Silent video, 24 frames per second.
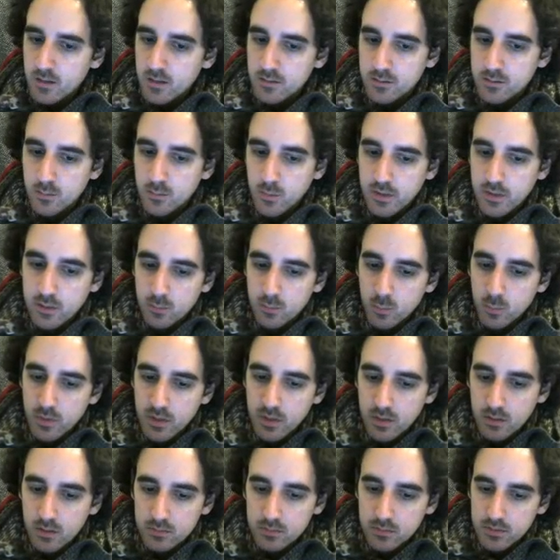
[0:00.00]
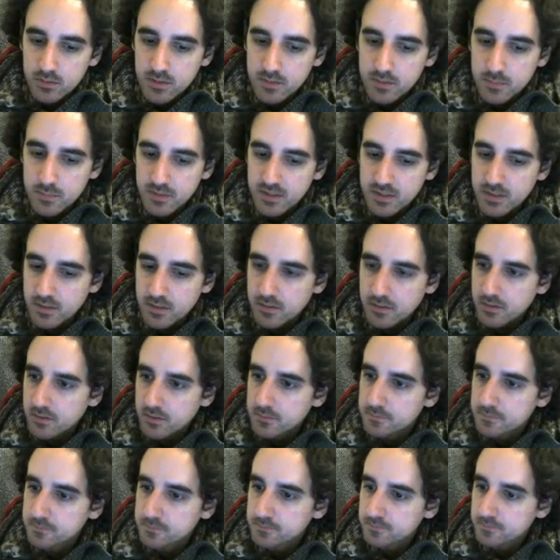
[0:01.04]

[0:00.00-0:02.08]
So why don't we go to this material